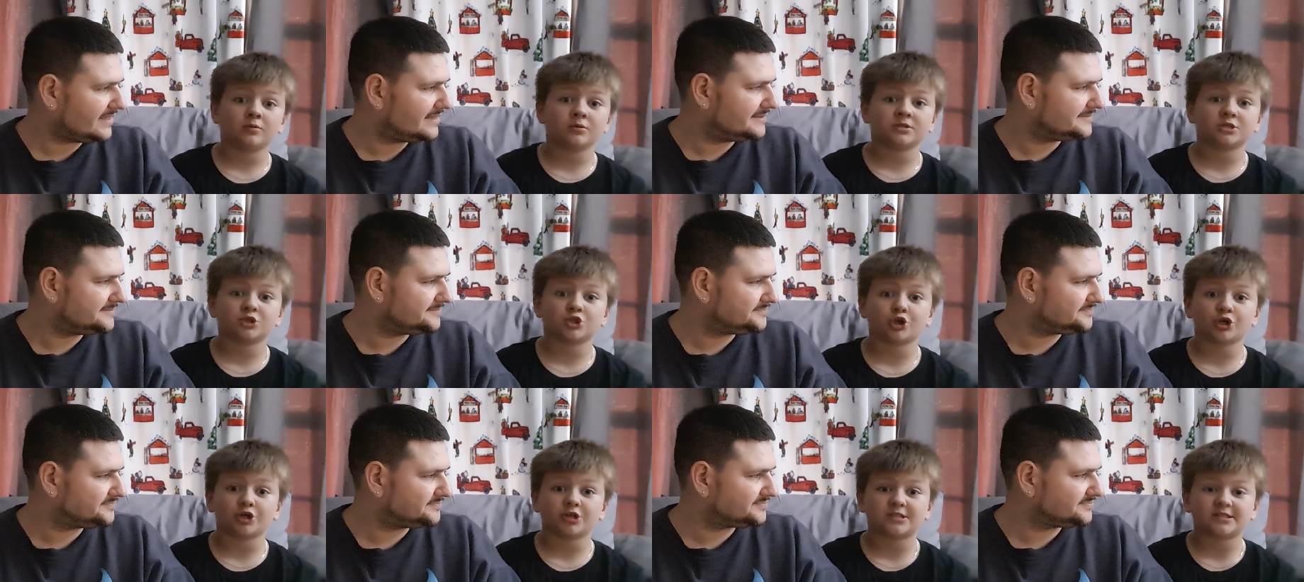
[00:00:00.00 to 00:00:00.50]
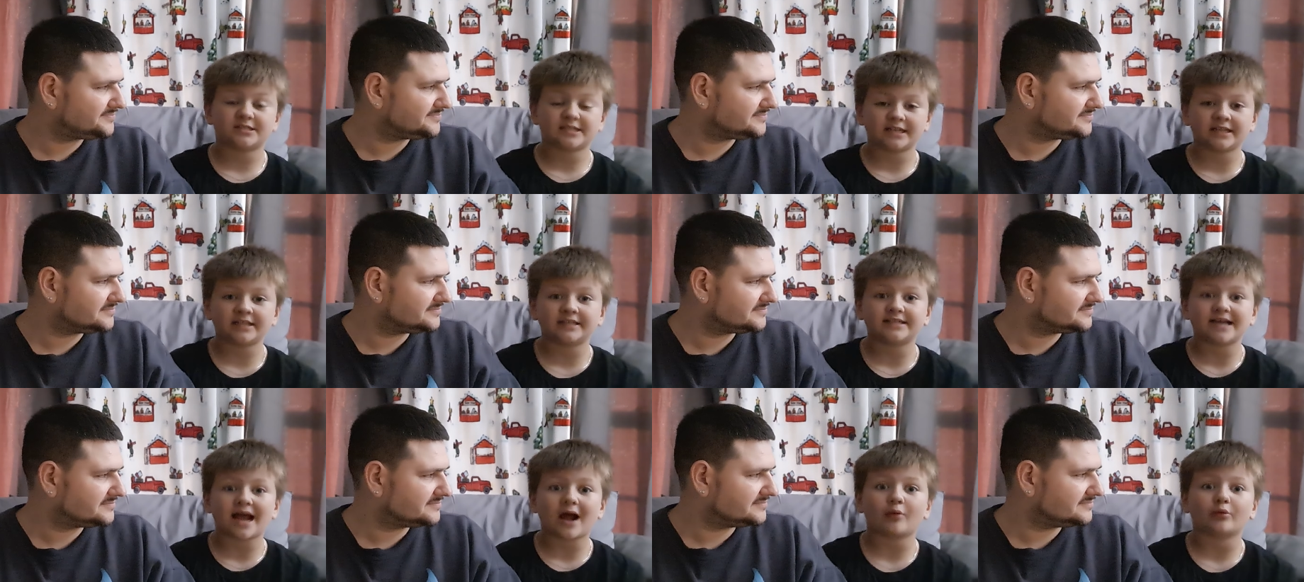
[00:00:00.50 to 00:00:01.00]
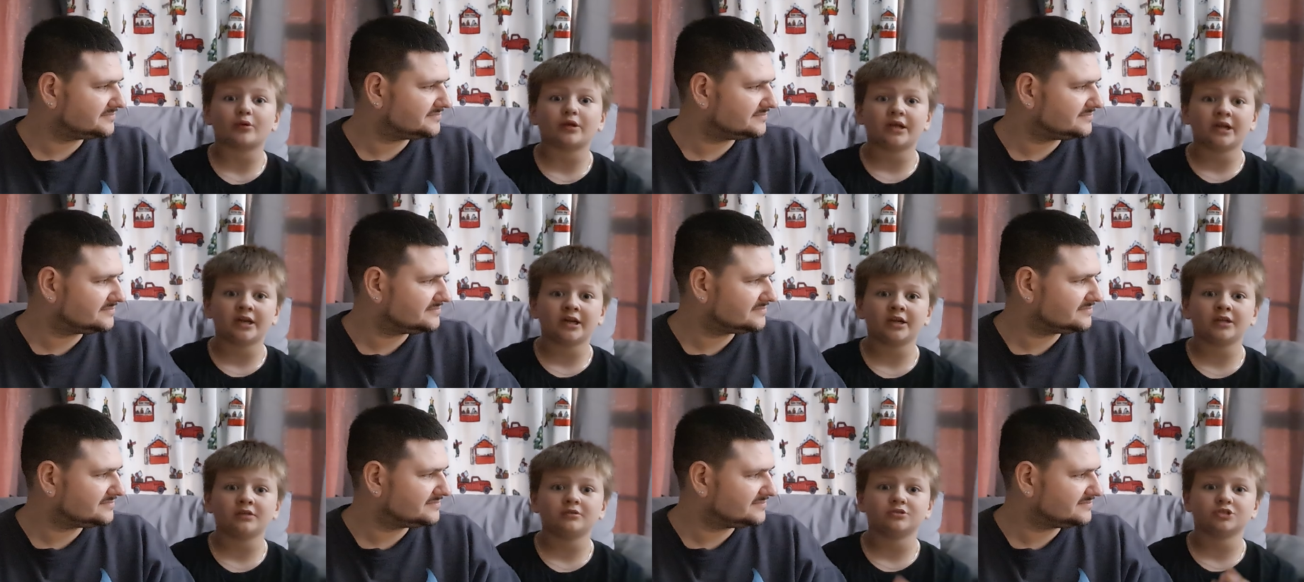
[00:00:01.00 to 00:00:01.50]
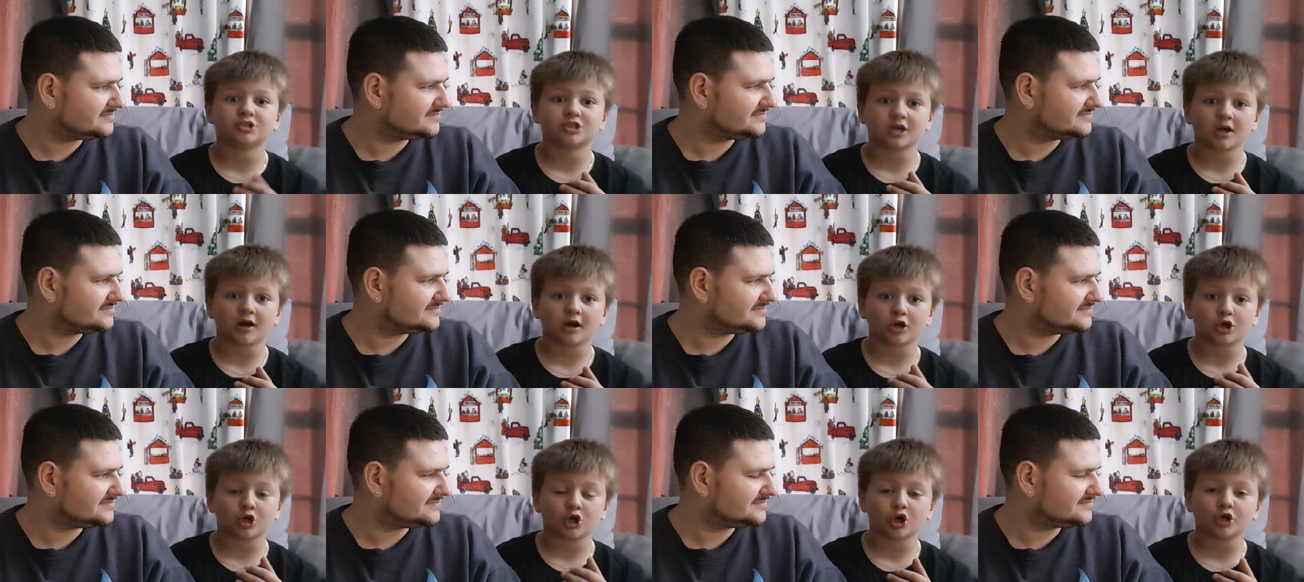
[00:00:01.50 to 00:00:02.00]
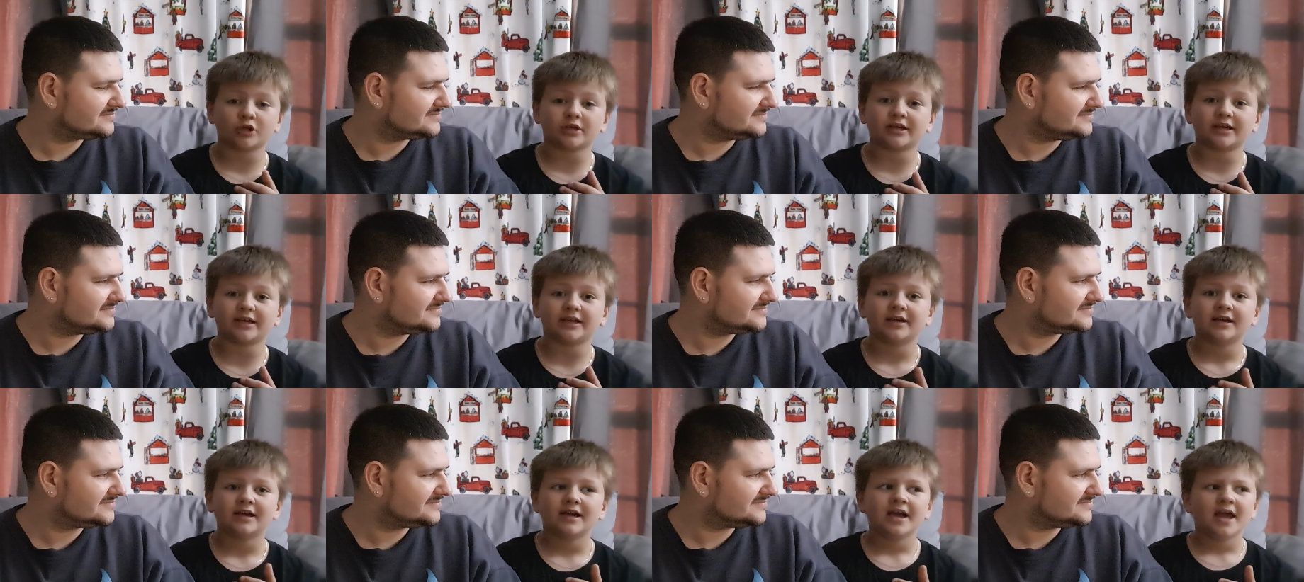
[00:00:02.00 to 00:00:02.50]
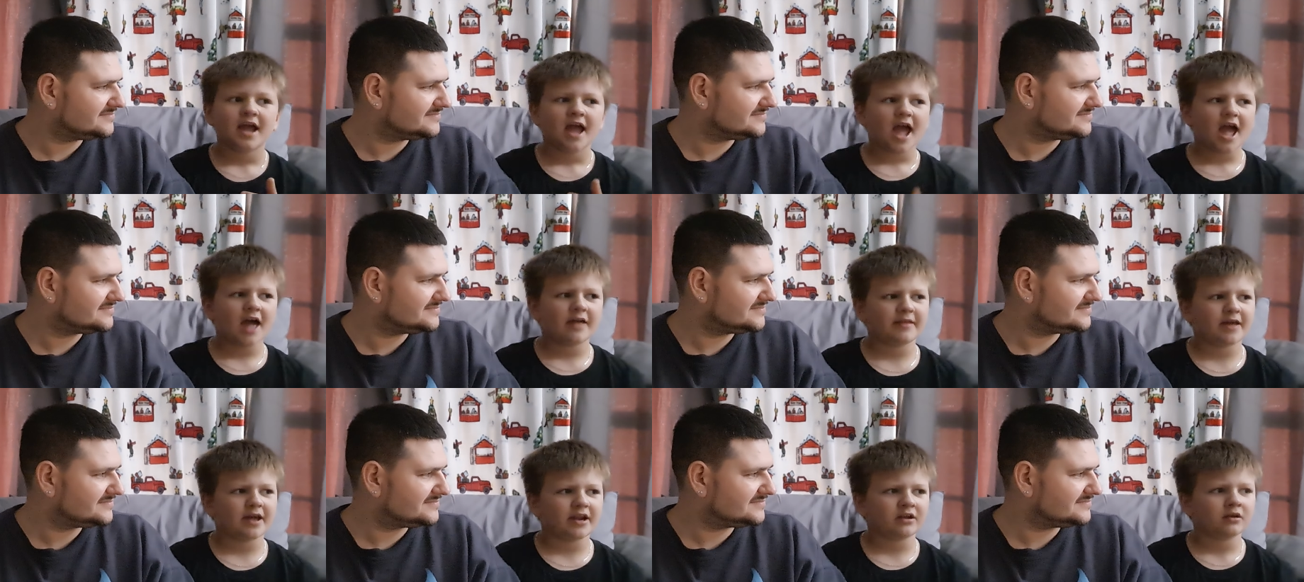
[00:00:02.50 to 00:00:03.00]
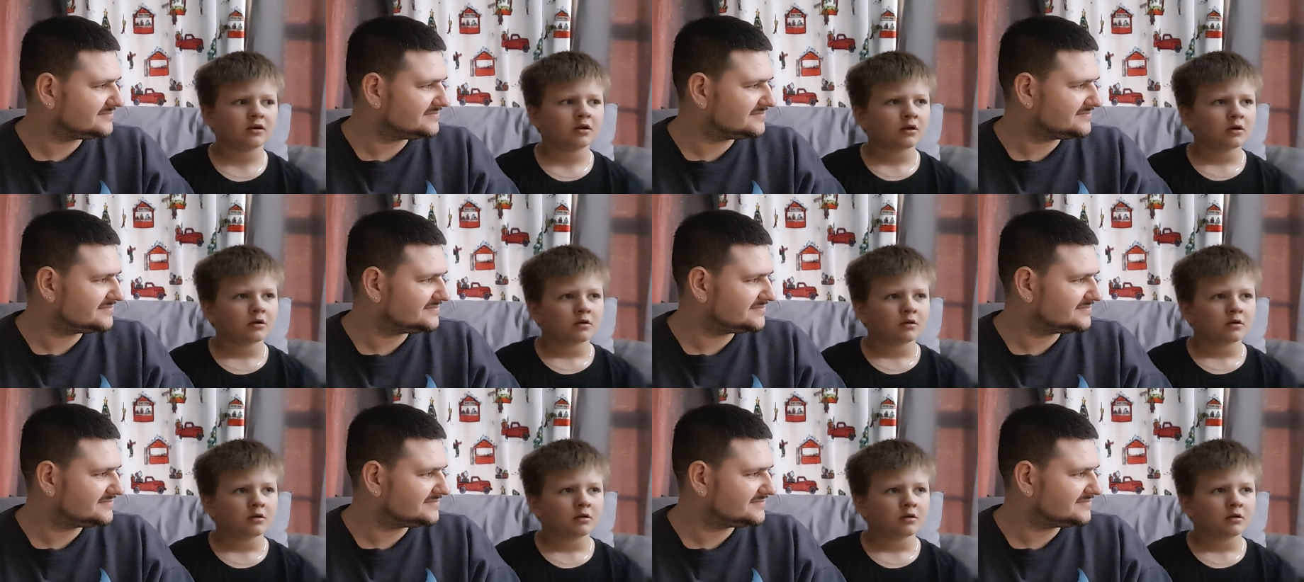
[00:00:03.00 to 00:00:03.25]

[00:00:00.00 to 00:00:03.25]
Speaker 1: was literally sitting down eating a cookie, and then